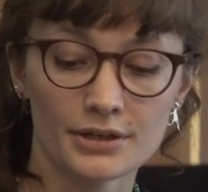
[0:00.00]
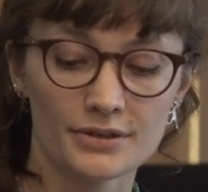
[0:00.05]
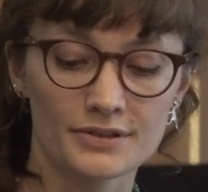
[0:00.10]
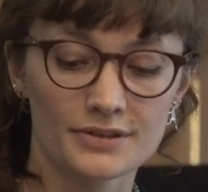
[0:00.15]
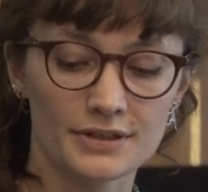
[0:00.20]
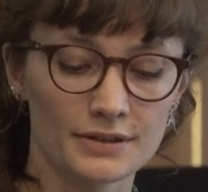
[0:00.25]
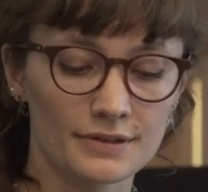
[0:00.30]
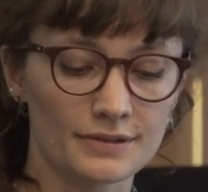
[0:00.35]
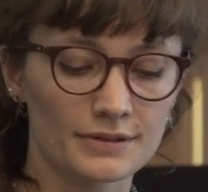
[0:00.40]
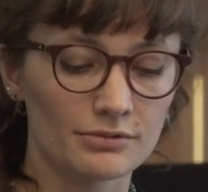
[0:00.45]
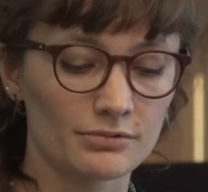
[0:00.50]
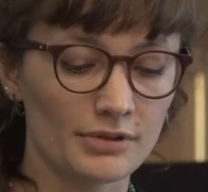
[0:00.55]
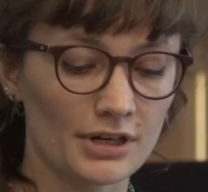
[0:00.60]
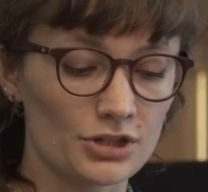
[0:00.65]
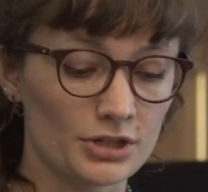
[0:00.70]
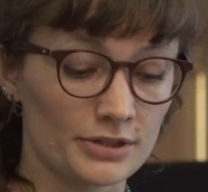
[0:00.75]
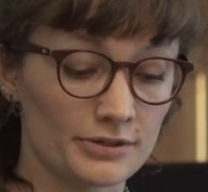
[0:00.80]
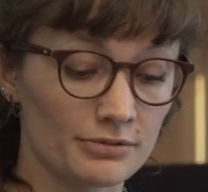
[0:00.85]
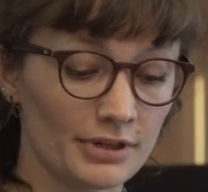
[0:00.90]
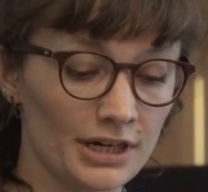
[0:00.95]
since a
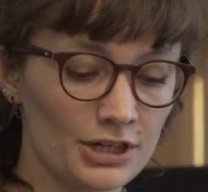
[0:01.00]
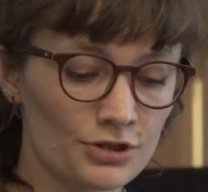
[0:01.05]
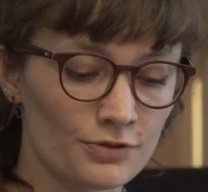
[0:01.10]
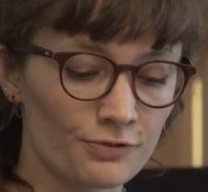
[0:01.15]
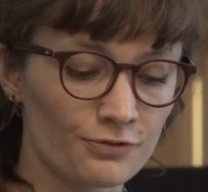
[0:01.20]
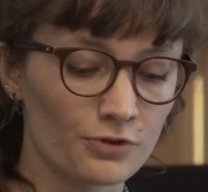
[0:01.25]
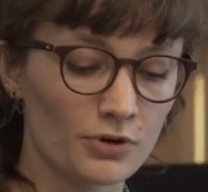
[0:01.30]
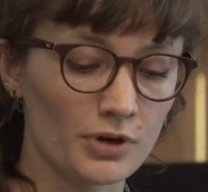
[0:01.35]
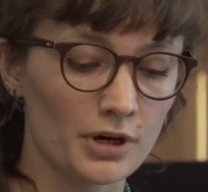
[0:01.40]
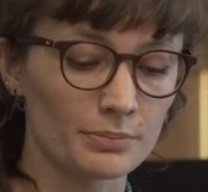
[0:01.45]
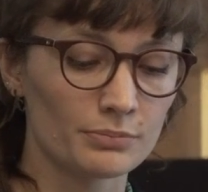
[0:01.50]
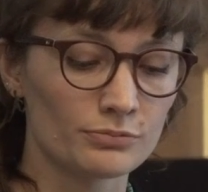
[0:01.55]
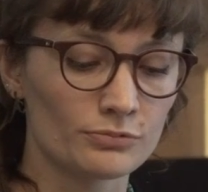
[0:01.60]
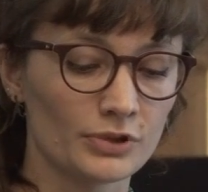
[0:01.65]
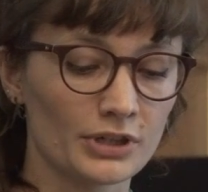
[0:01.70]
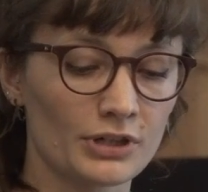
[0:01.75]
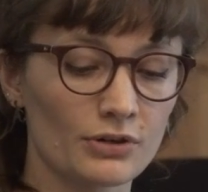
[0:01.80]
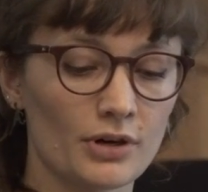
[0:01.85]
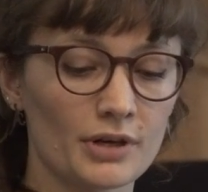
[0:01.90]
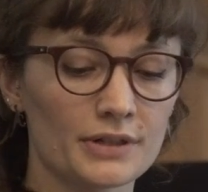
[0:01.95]
registration form
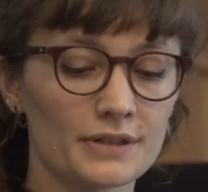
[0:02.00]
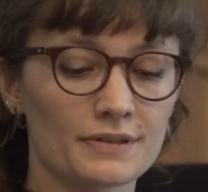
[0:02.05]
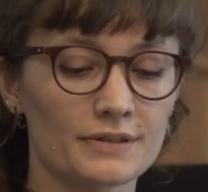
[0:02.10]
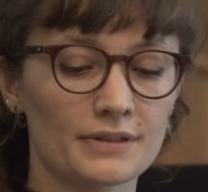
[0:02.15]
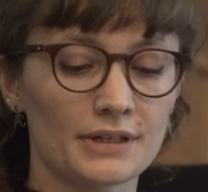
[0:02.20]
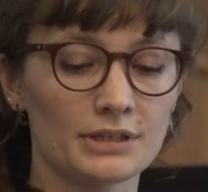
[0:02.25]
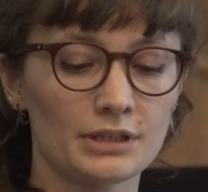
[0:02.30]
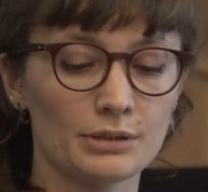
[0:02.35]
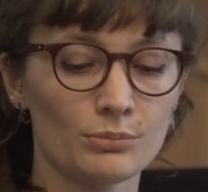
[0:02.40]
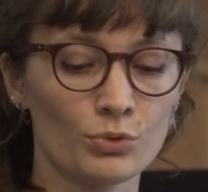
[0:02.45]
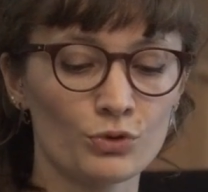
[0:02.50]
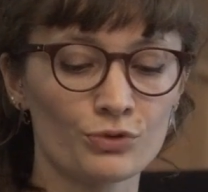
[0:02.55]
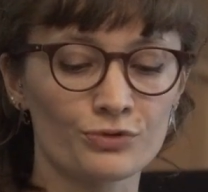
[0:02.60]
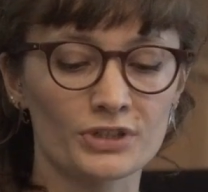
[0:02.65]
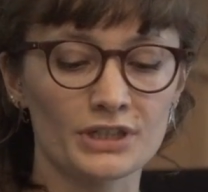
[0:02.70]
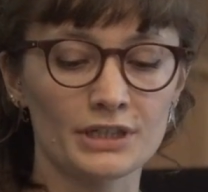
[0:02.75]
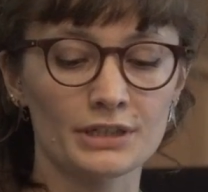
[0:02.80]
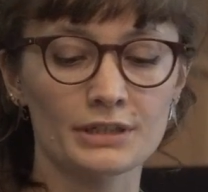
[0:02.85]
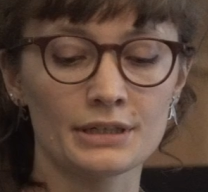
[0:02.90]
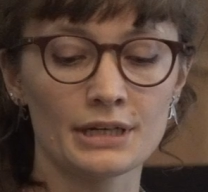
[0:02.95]
records that he
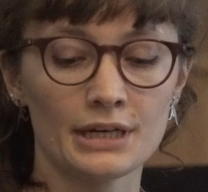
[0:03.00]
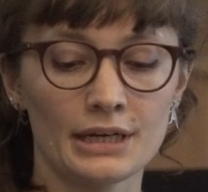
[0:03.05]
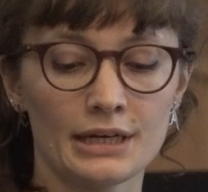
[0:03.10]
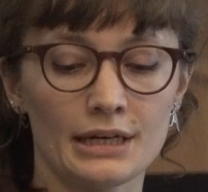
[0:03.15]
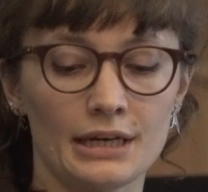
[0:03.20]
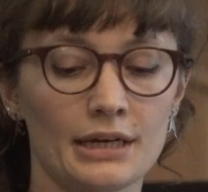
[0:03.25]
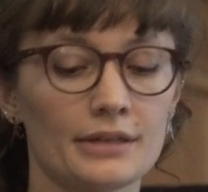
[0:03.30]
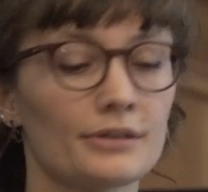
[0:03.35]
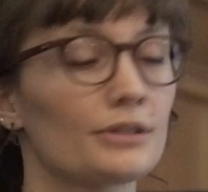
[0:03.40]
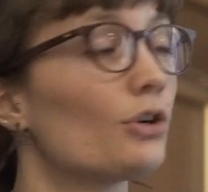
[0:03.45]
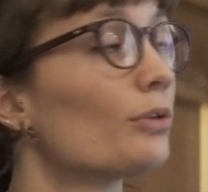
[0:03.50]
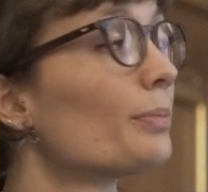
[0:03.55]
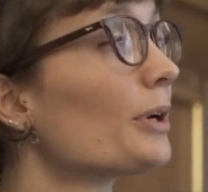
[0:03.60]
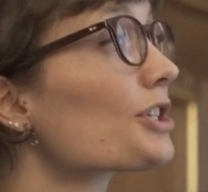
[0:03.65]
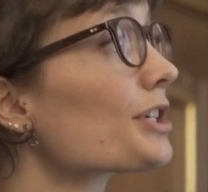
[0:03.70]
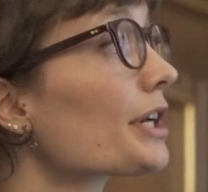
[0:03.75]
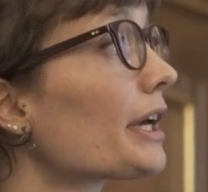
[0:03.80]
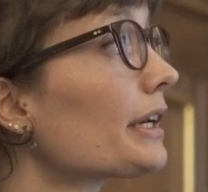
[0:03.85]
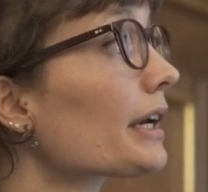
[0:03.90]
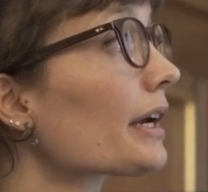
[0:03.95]
moved in at the
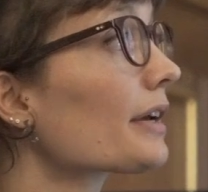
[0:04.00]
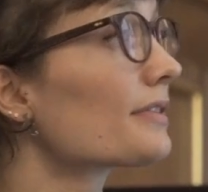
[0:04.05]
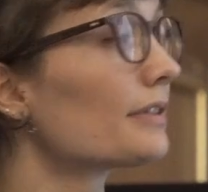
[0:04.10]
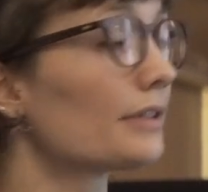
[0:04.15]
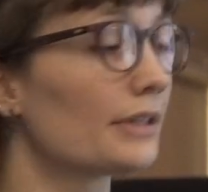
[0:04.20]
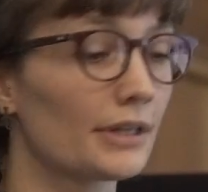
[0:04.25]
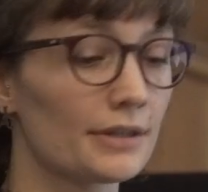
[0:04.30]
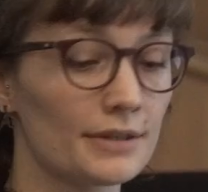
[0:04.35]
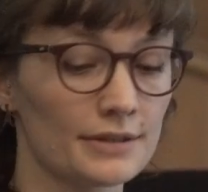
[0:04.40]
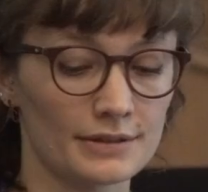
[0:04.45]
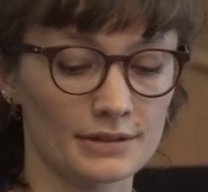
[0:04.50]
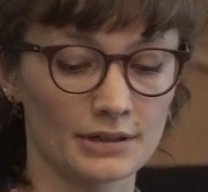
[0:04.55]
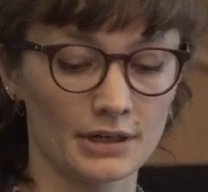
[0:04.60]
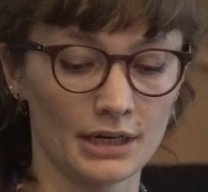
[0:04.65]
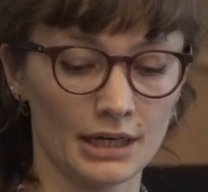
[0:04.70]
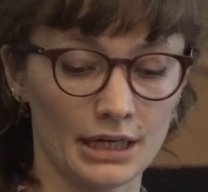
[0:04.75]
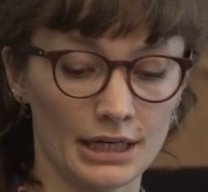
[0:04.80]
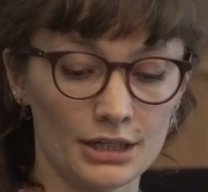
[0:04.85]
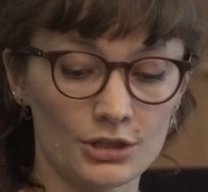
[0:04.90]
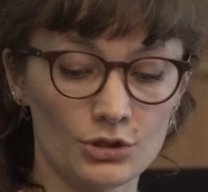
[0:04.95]
Obersteiner residence
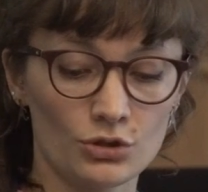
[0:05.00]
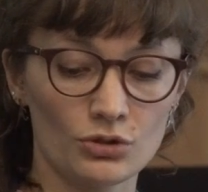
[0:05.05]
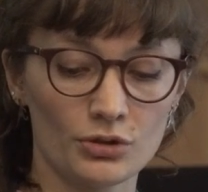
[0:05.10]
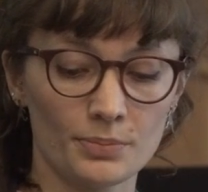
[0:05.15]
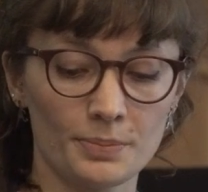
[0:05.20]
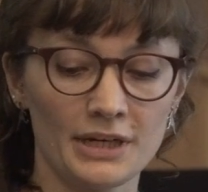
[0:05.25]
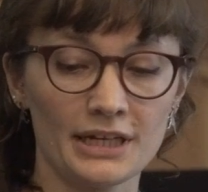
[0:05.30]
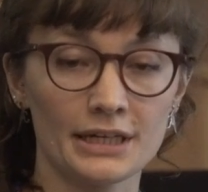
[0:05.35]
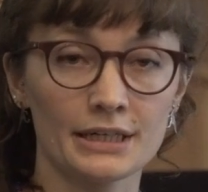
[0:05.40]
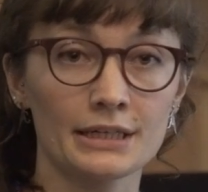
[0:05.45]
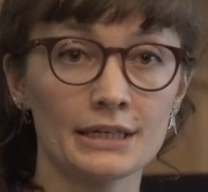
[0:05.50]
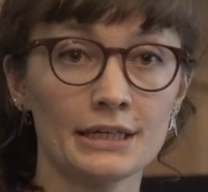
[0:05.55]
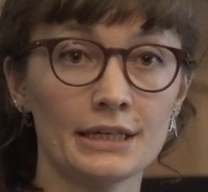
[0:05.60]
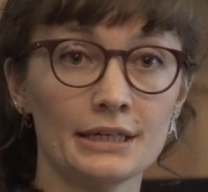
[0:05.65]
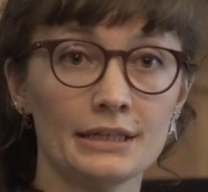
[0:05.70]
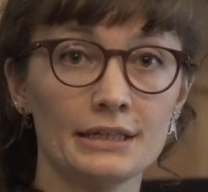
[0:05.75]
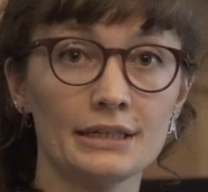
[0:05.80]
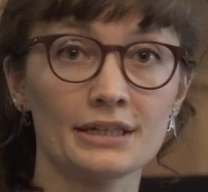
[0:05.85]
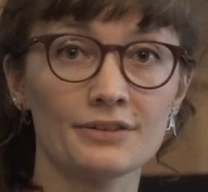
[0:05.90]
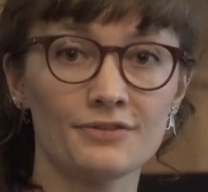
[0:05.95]
in
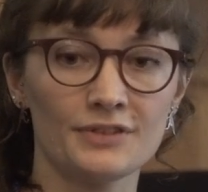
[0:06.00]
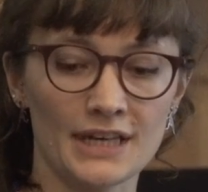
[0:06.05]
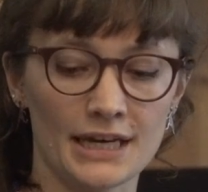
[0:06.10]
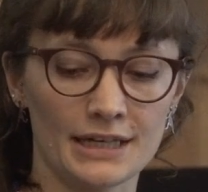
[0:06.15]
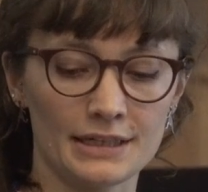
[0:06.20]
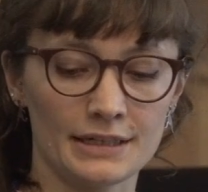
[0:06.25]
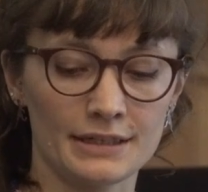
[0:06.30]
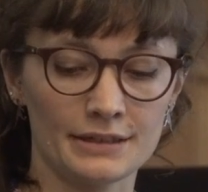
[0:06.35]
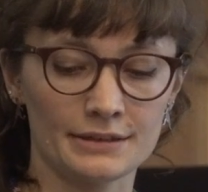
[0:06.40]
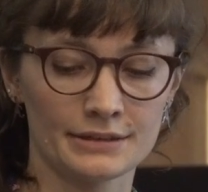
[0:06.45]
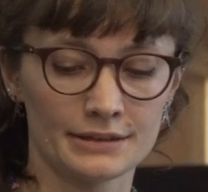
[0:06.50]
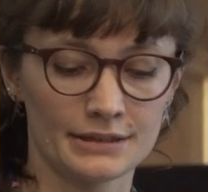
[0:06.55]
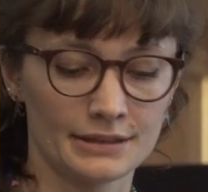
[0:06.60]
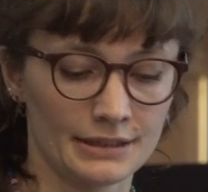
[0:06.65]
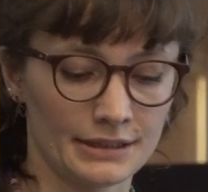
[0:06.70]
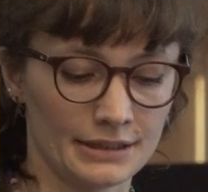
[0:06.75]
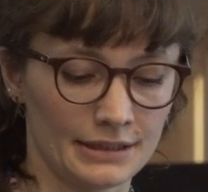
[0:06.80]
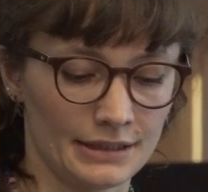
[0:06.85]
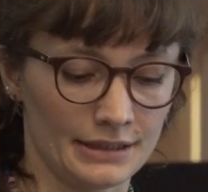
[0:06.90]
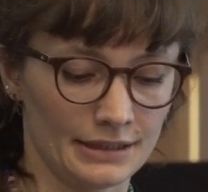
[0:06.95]
Döbling near
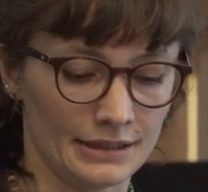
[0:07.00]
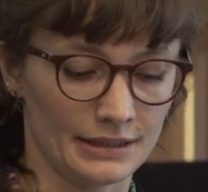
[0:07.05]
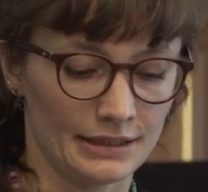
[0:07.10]
Vienna